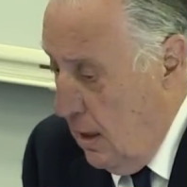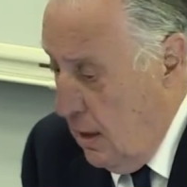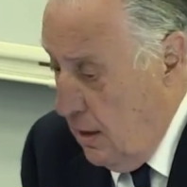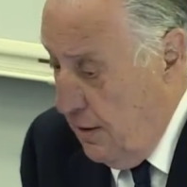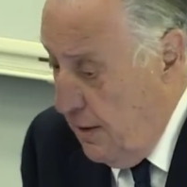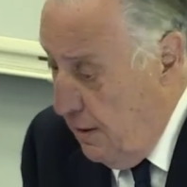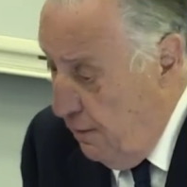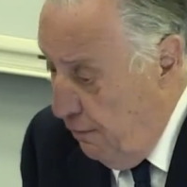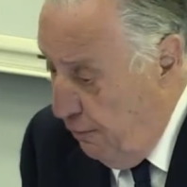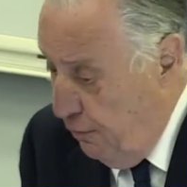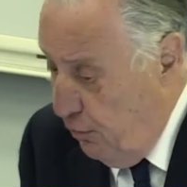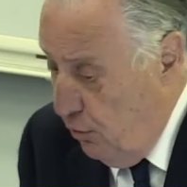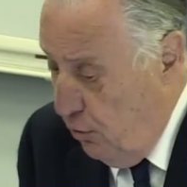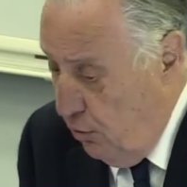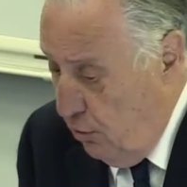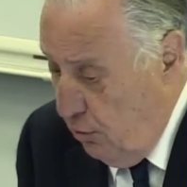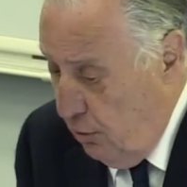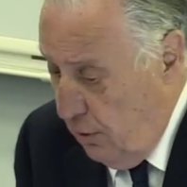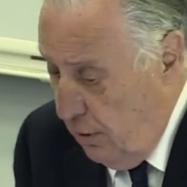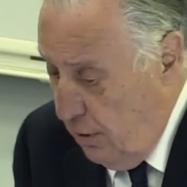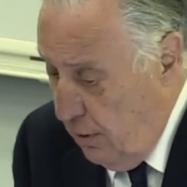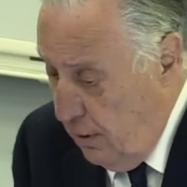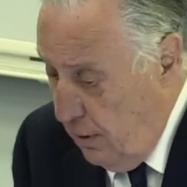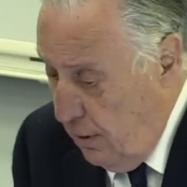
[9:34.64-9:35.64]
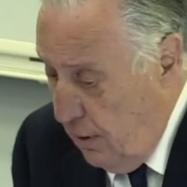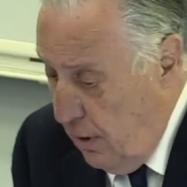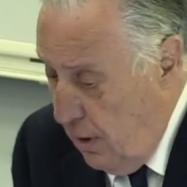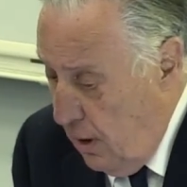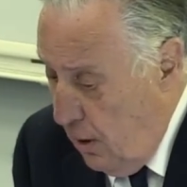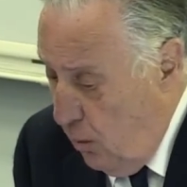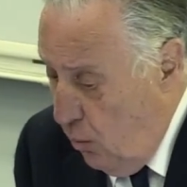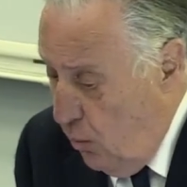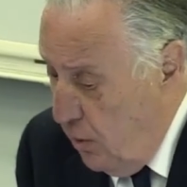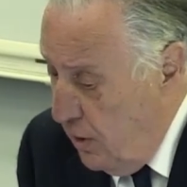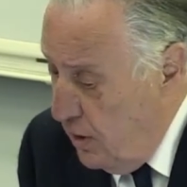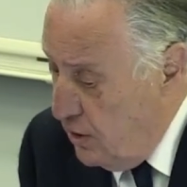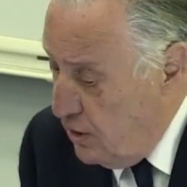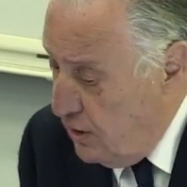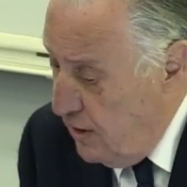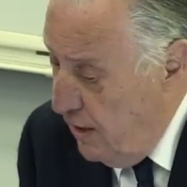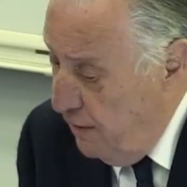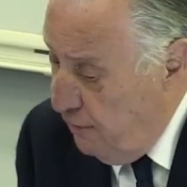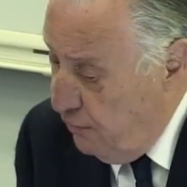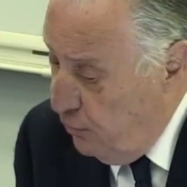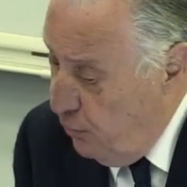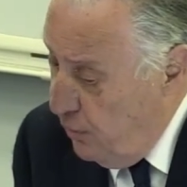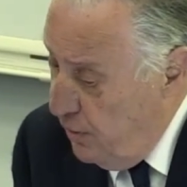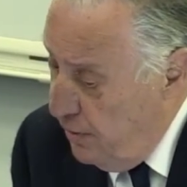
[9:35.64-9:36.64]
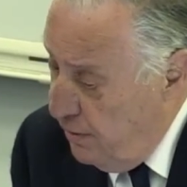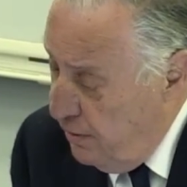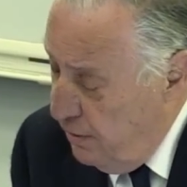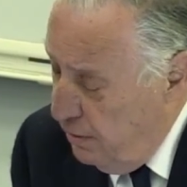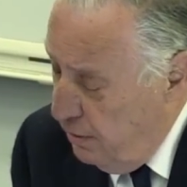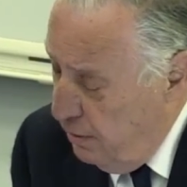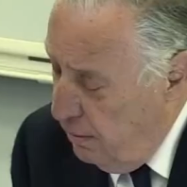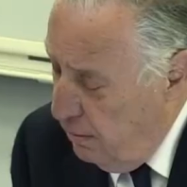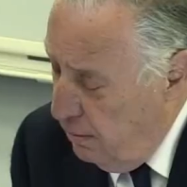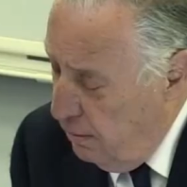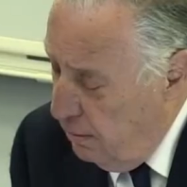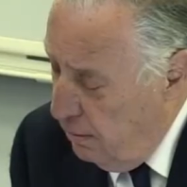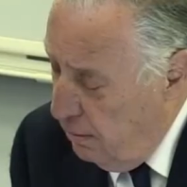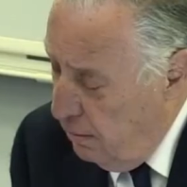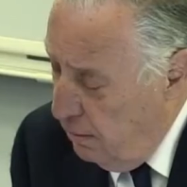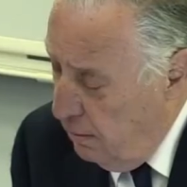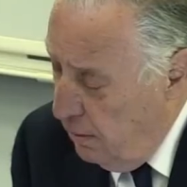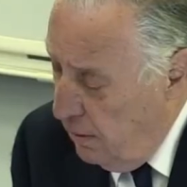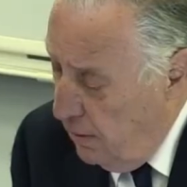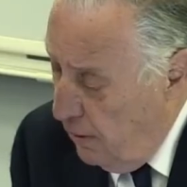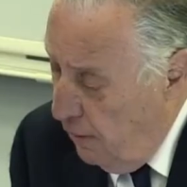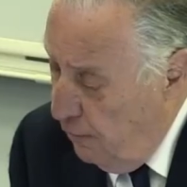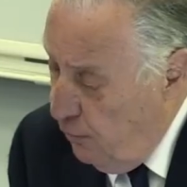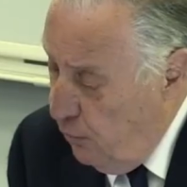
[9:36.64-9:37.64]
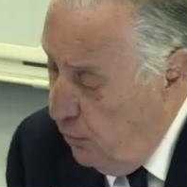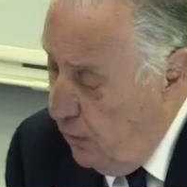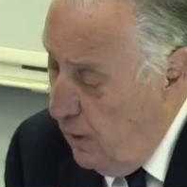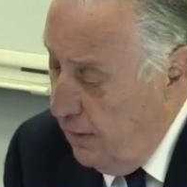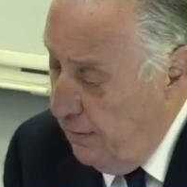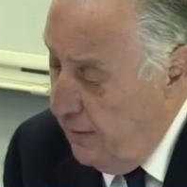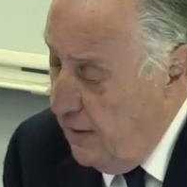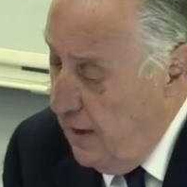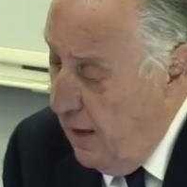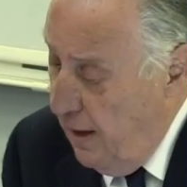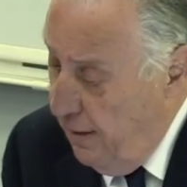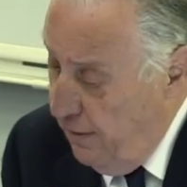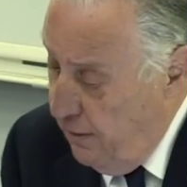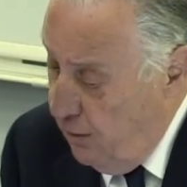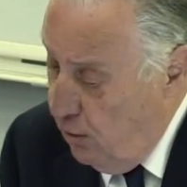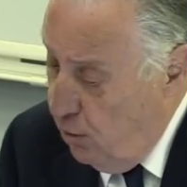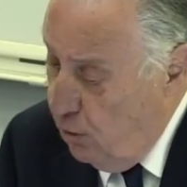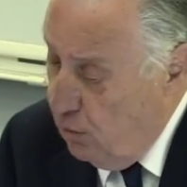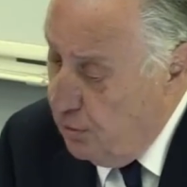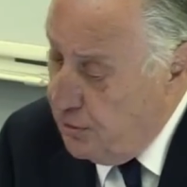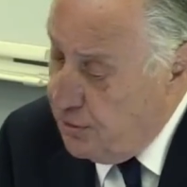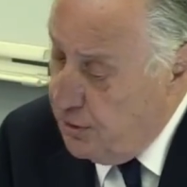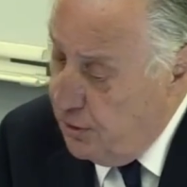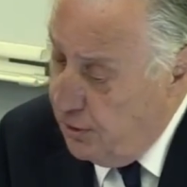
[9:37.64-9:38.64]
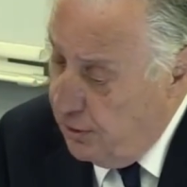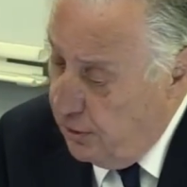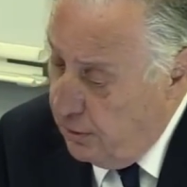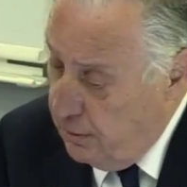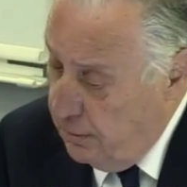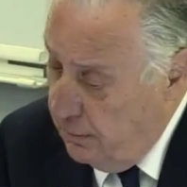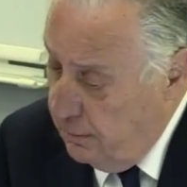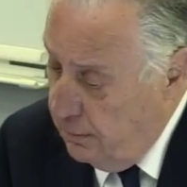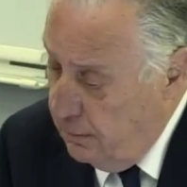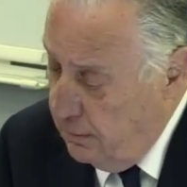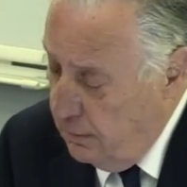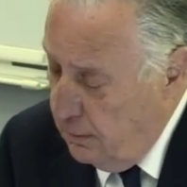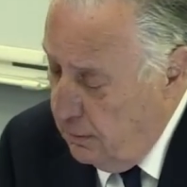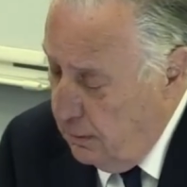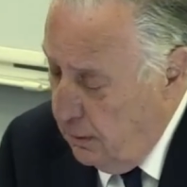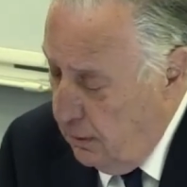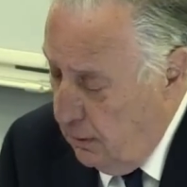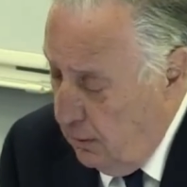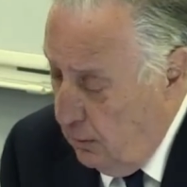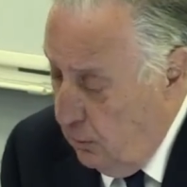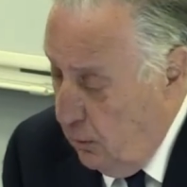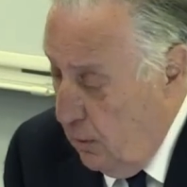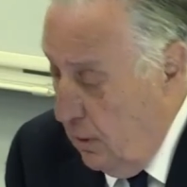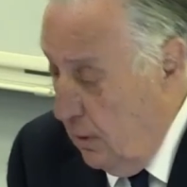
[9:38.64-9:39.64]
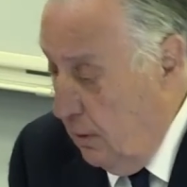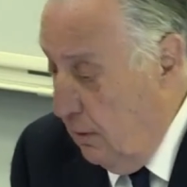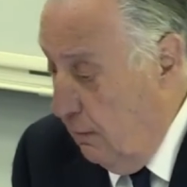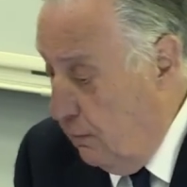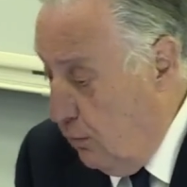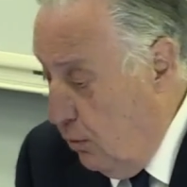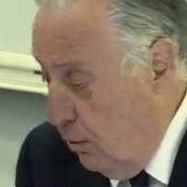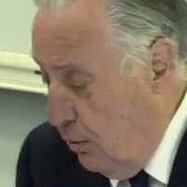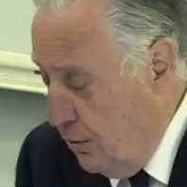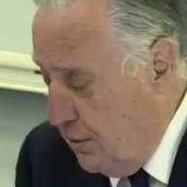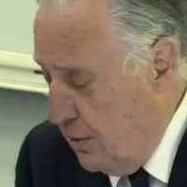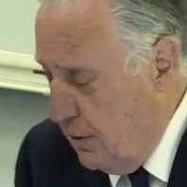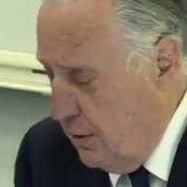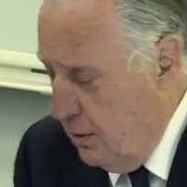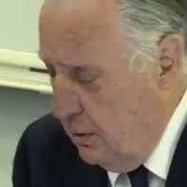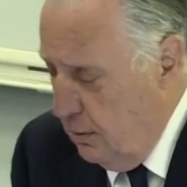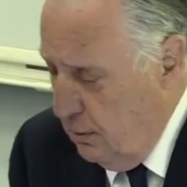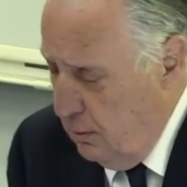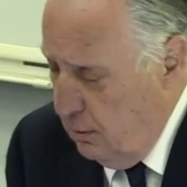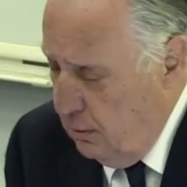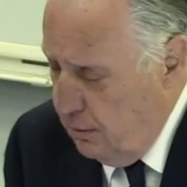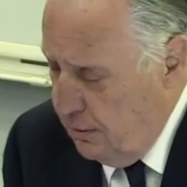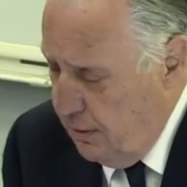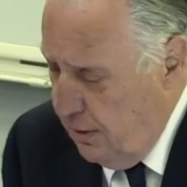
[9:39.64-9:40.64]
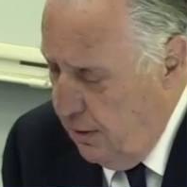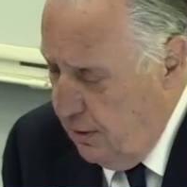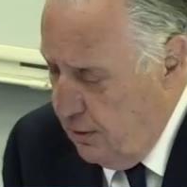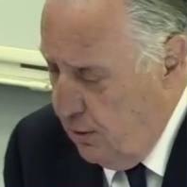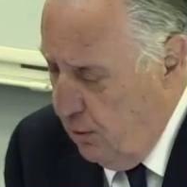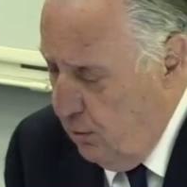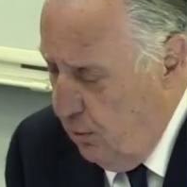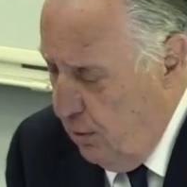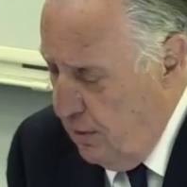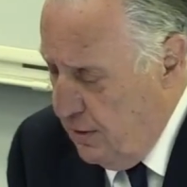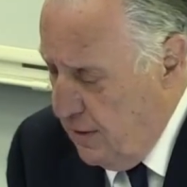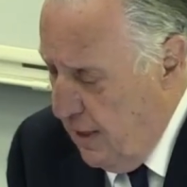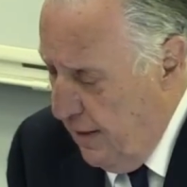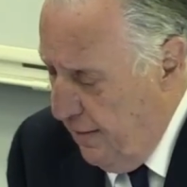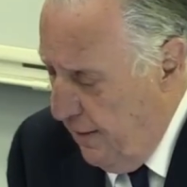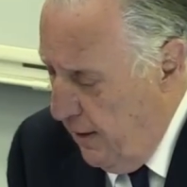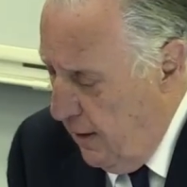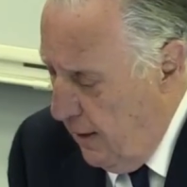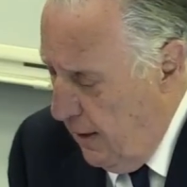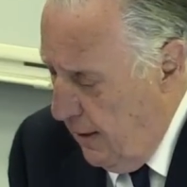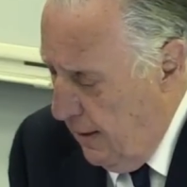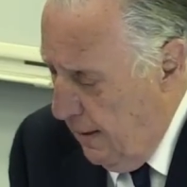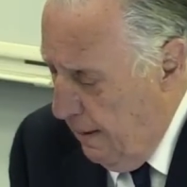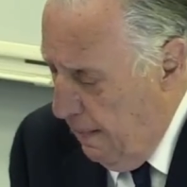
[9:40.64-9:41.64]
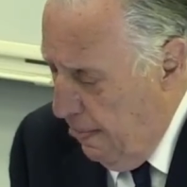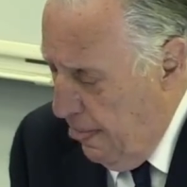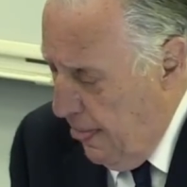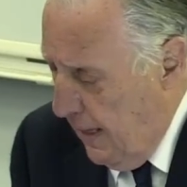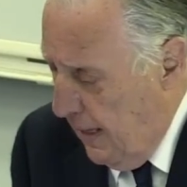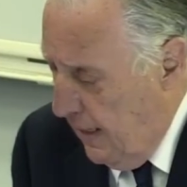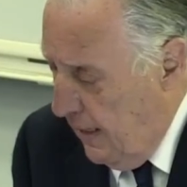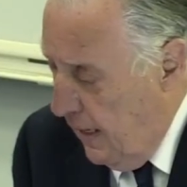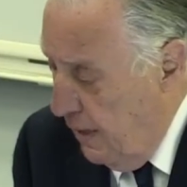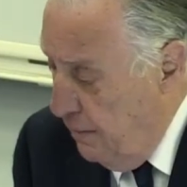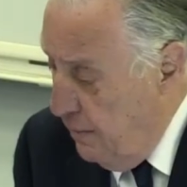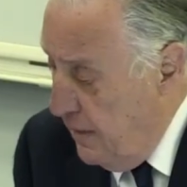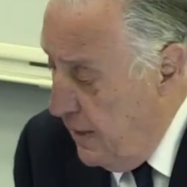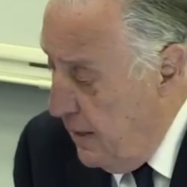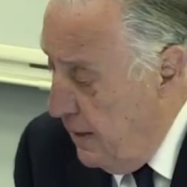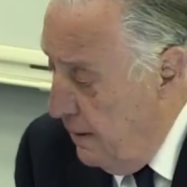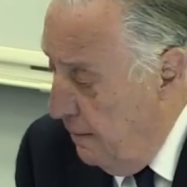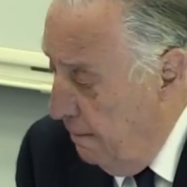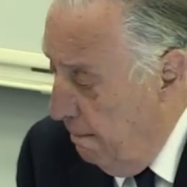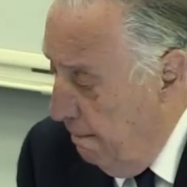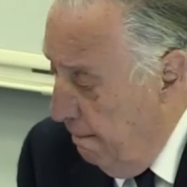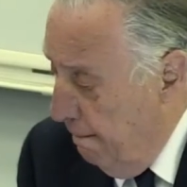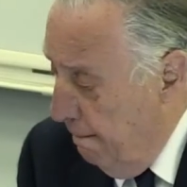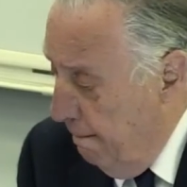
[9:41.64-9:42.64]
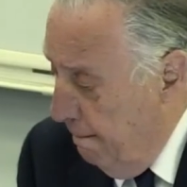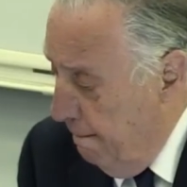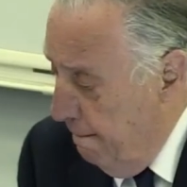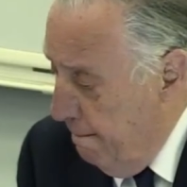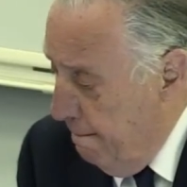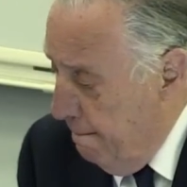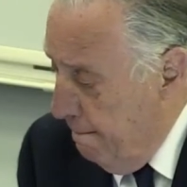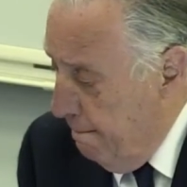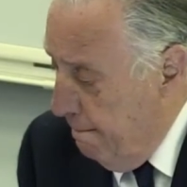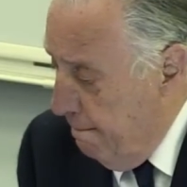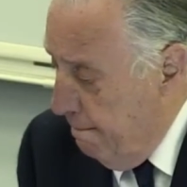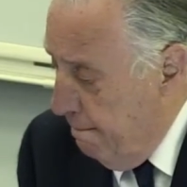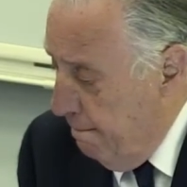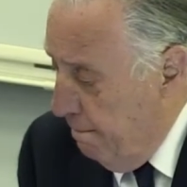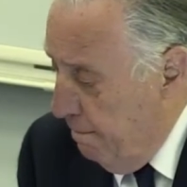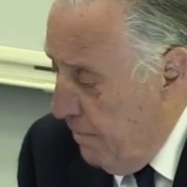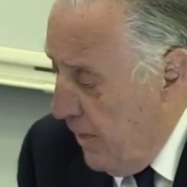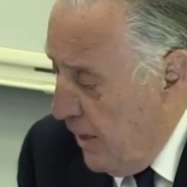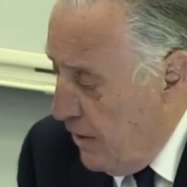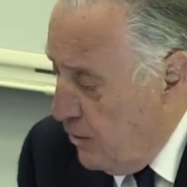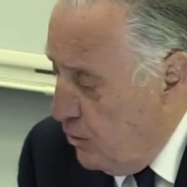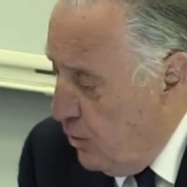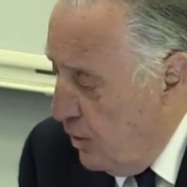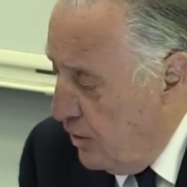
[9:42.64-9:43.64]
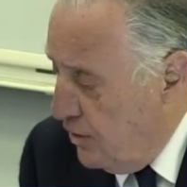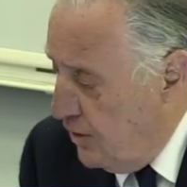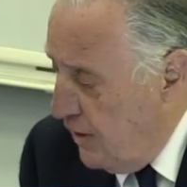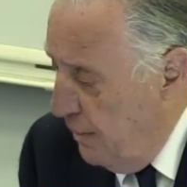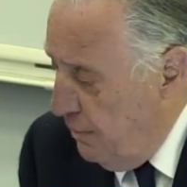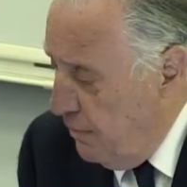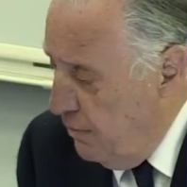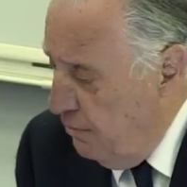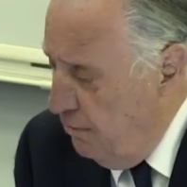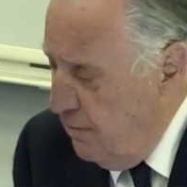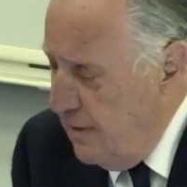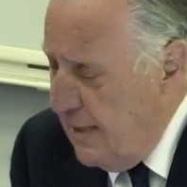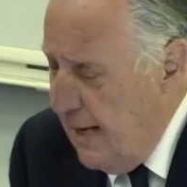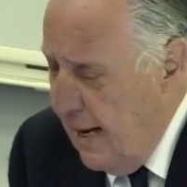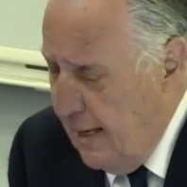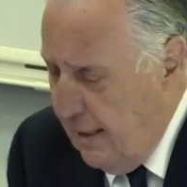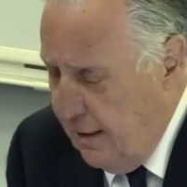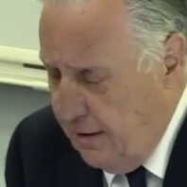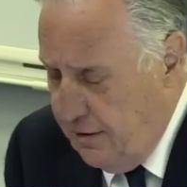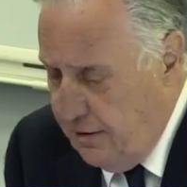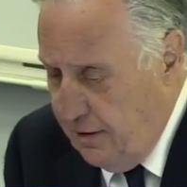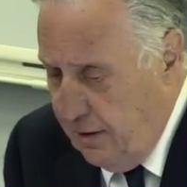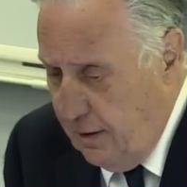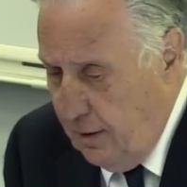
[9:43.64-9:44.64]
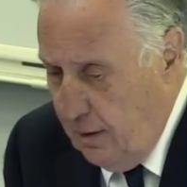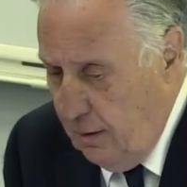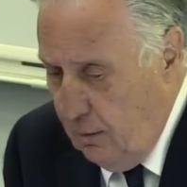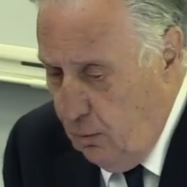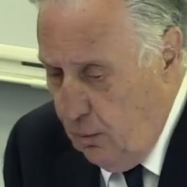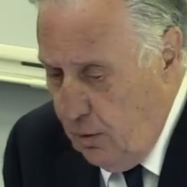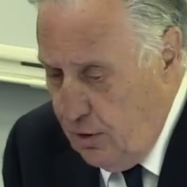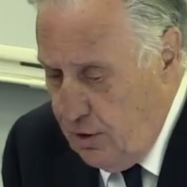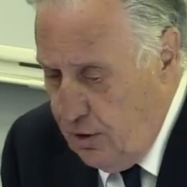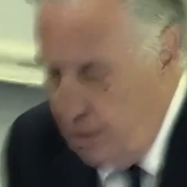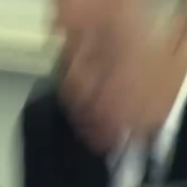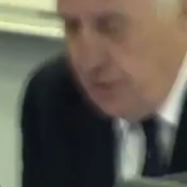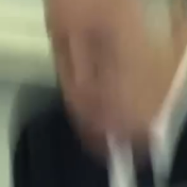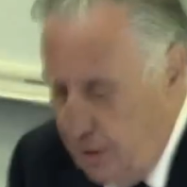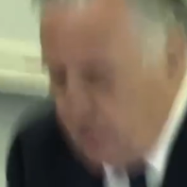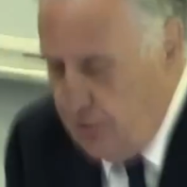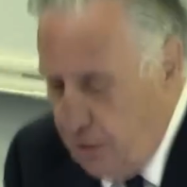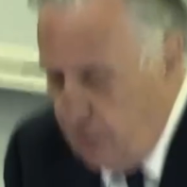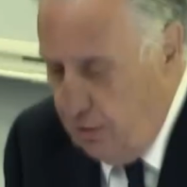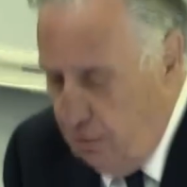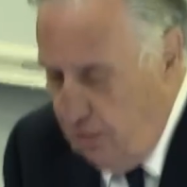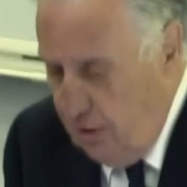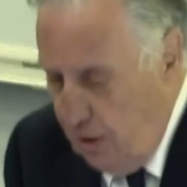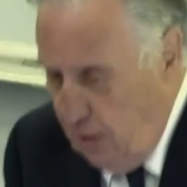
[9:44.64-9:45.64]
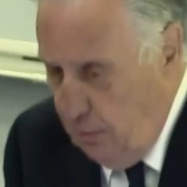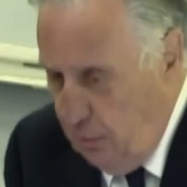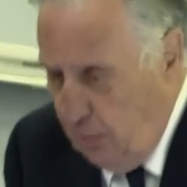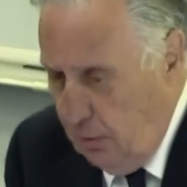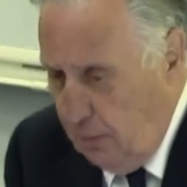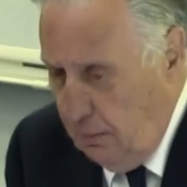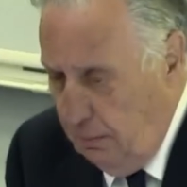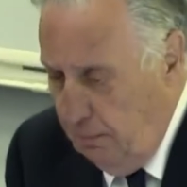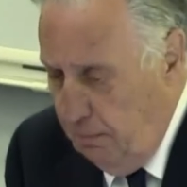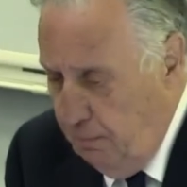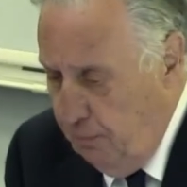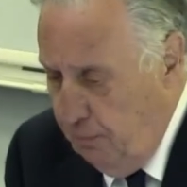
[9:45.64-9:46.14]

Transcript: Therefore, one is left with, if you like, the other alternate. Well, of course, alternates are always other. And I mean, to accept a reality which is disagreeable,